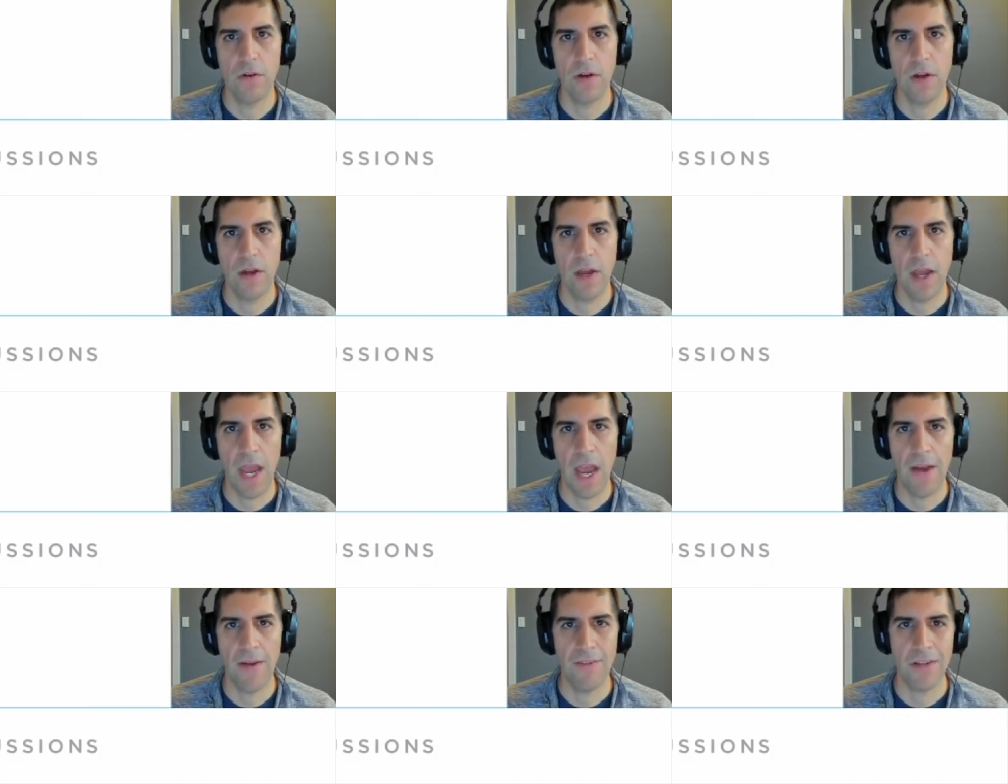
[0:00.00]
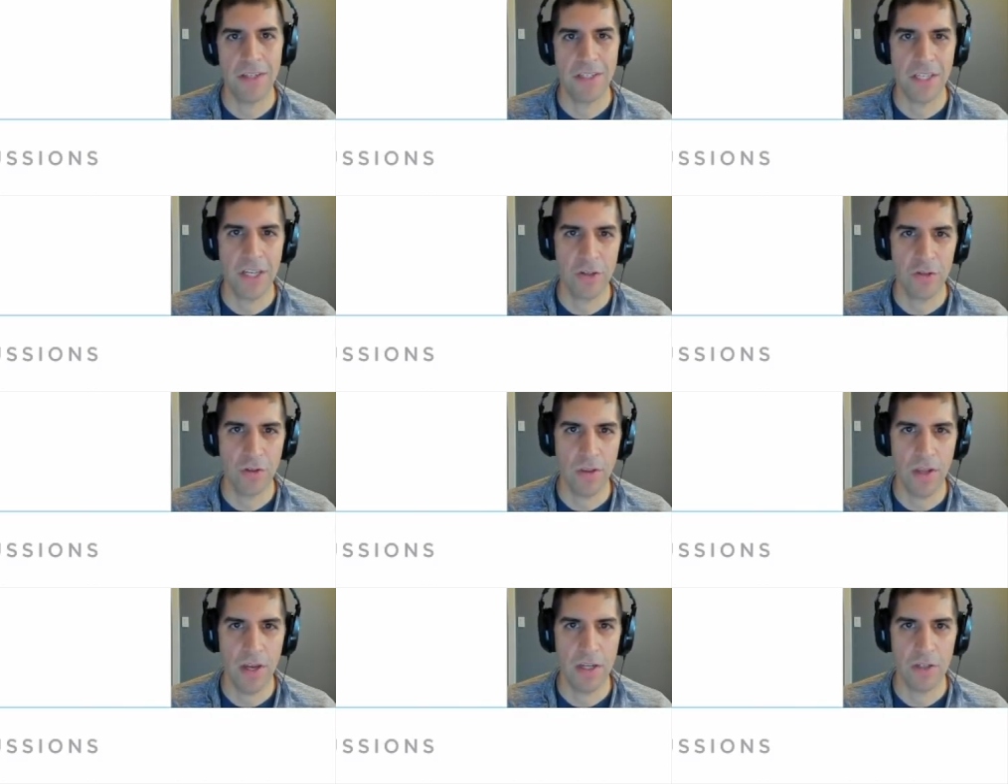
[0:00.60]
having a
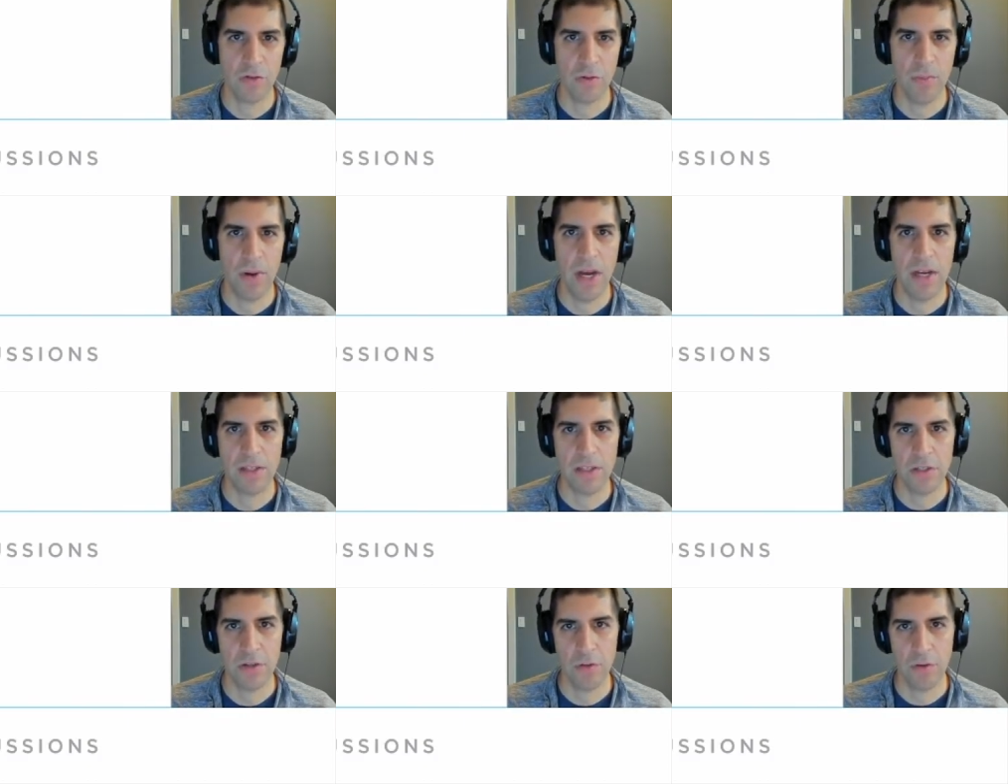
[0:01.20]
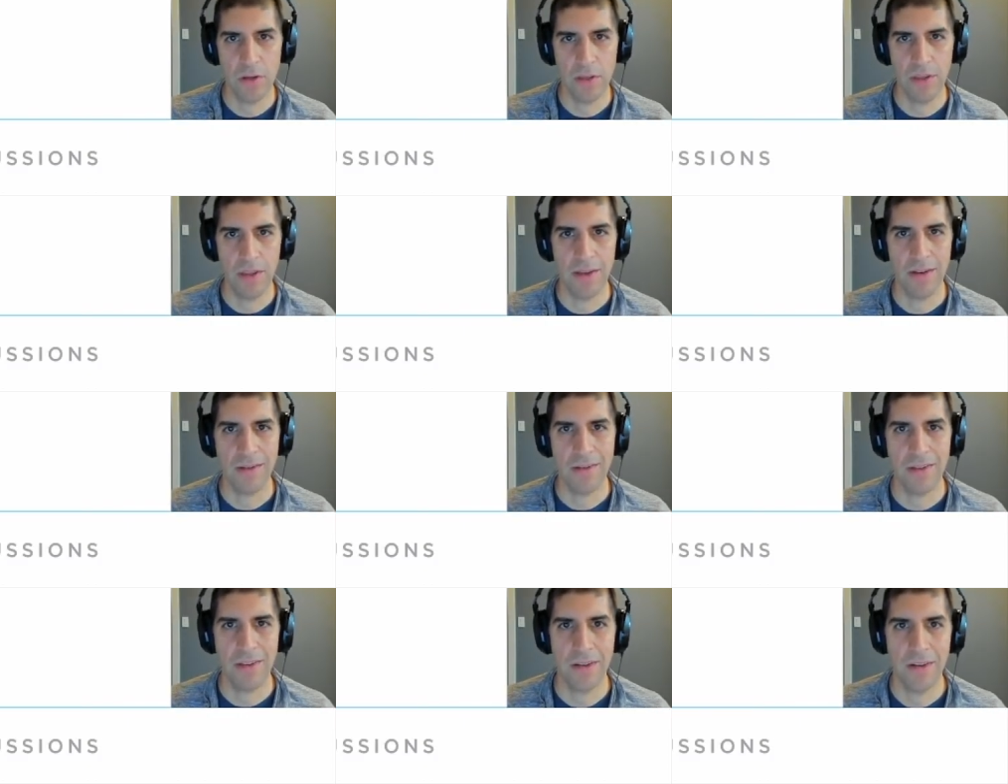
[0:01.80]
centralized repository
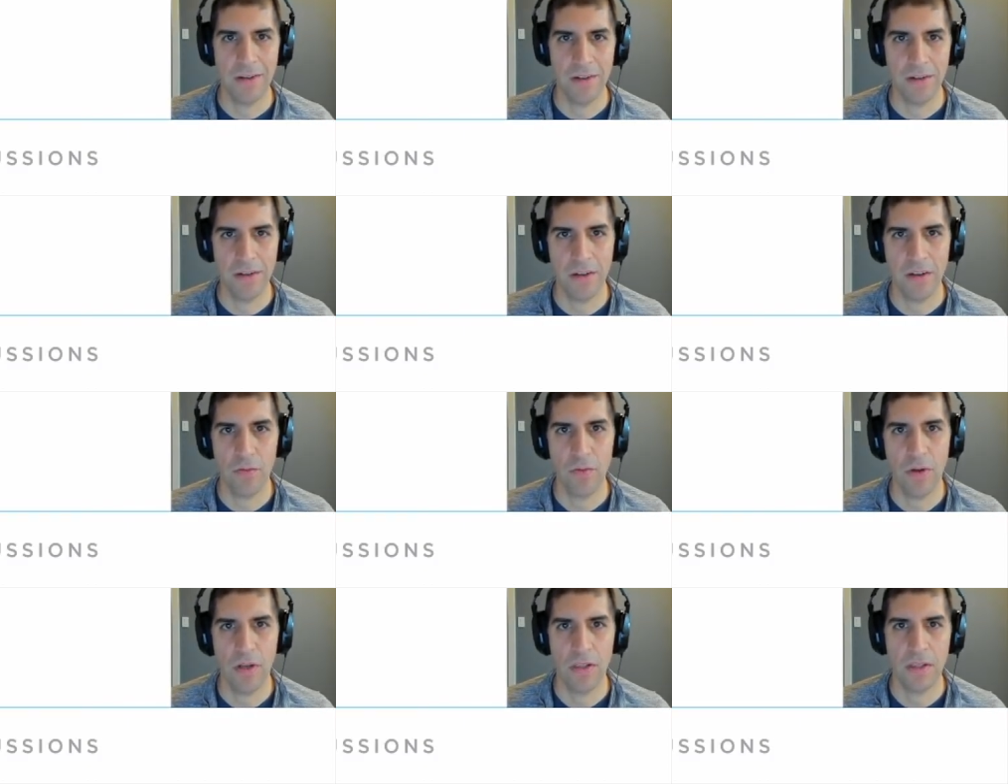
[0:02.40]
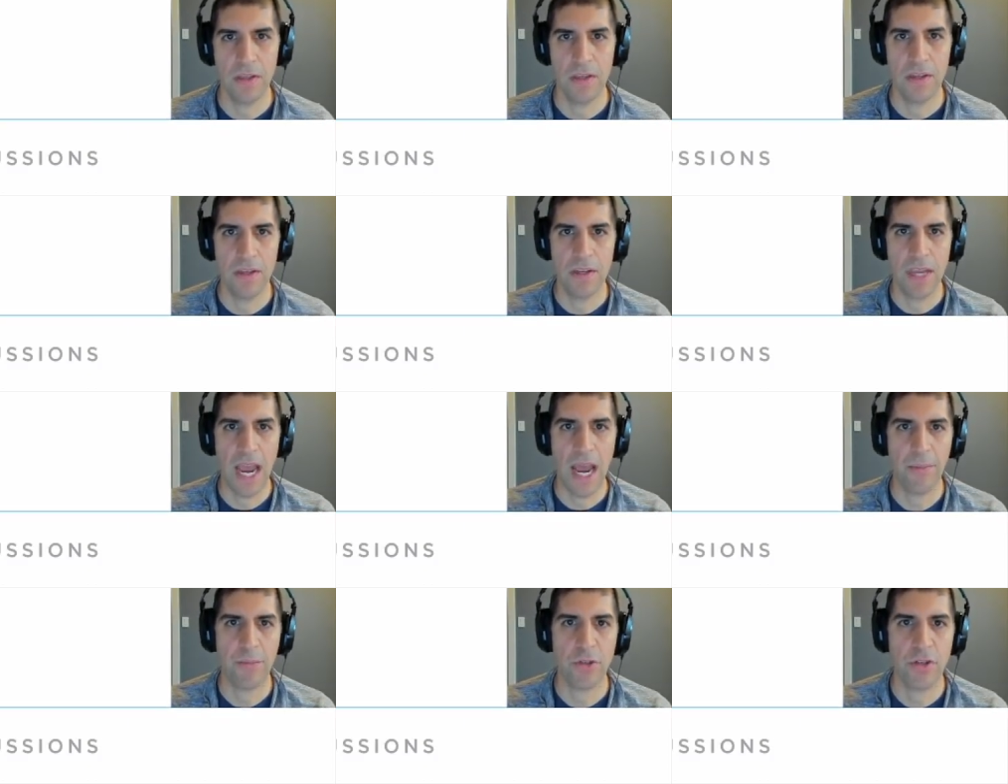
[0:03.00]
that can quickly
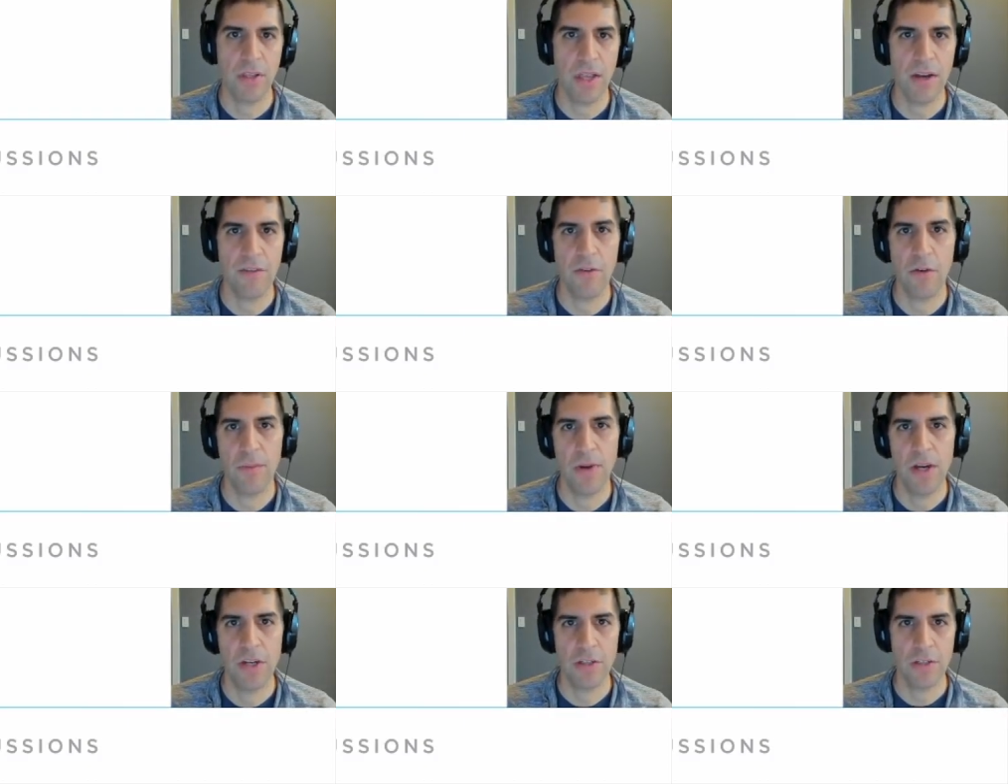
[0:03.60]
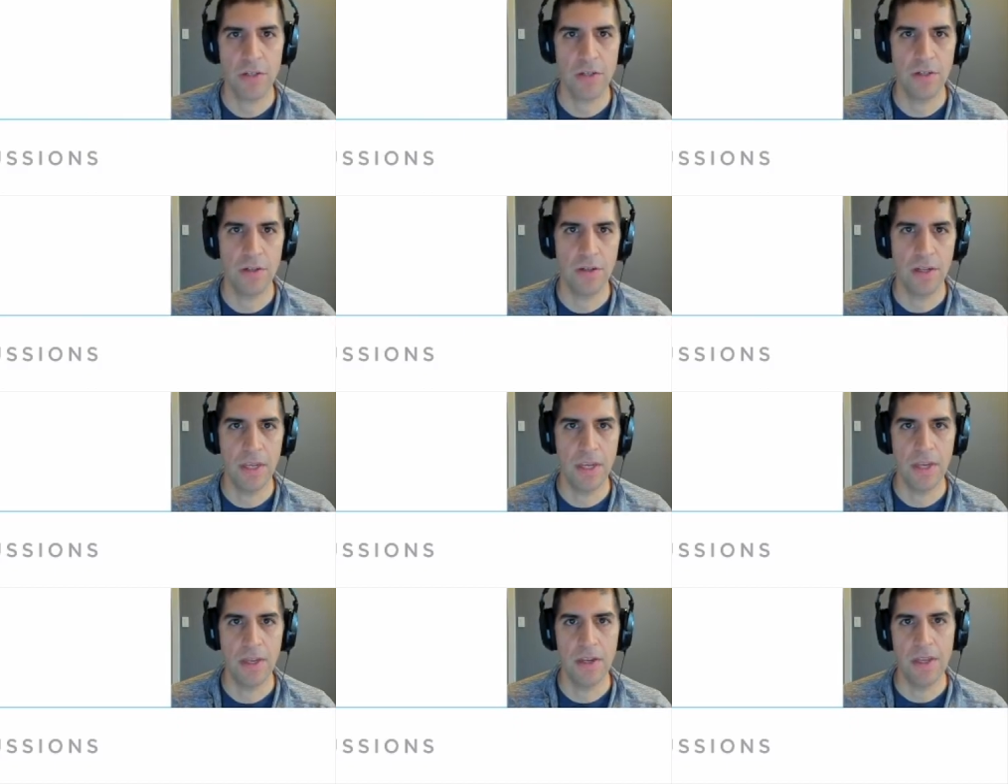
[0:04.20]
capture that information
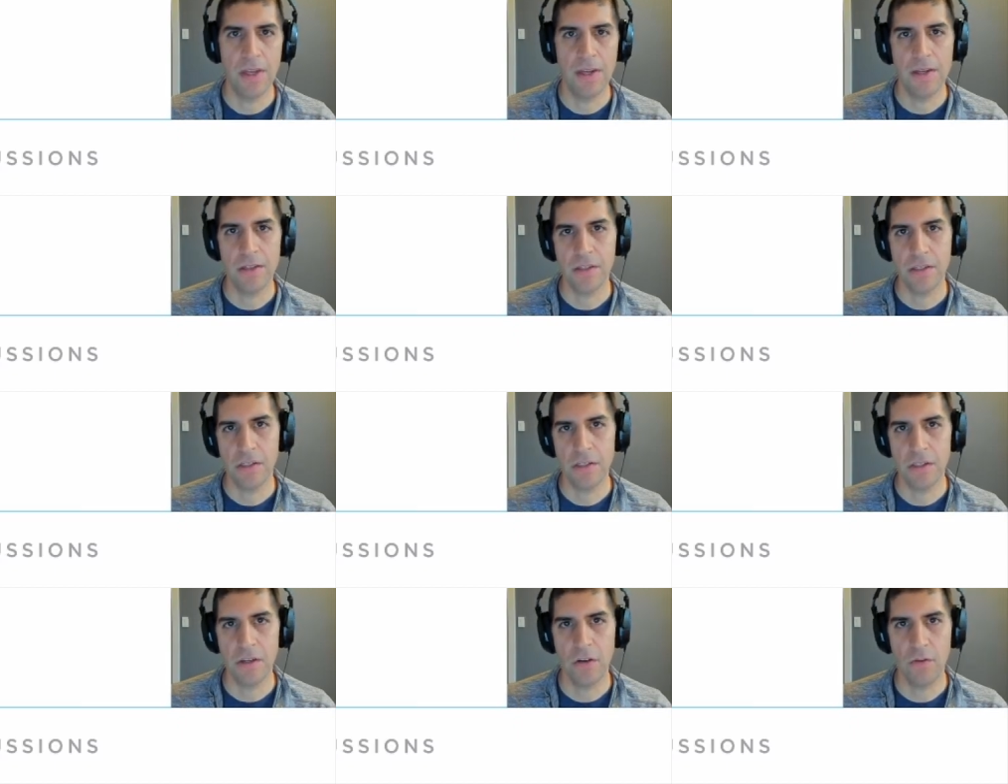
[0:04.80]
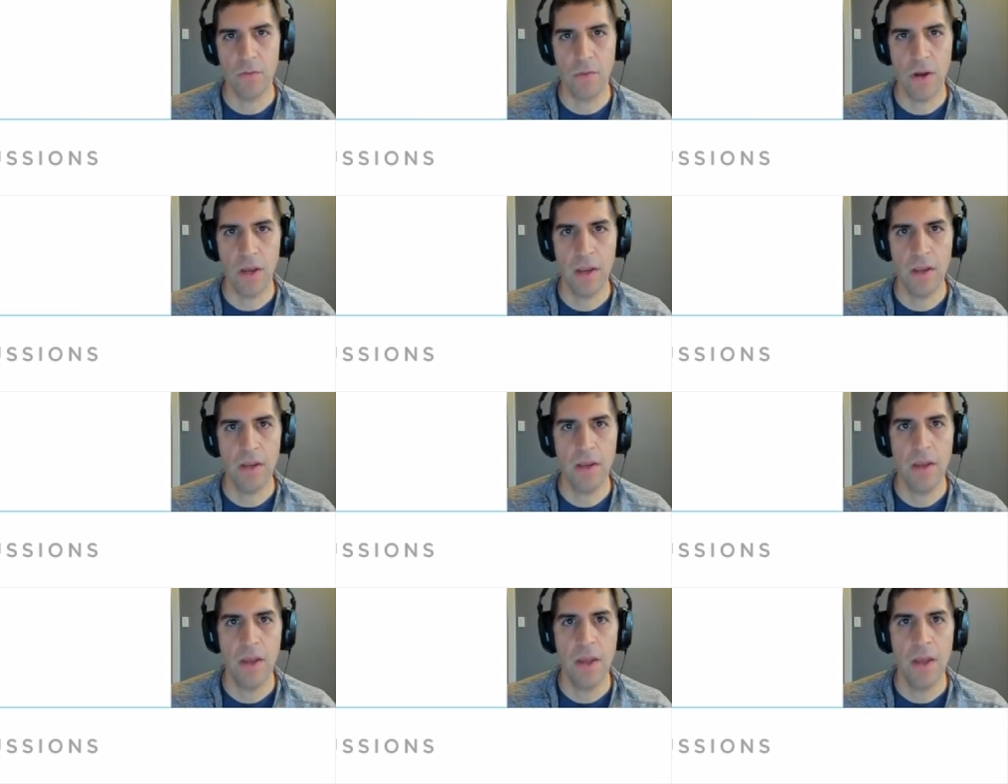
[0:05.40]
in a consistent way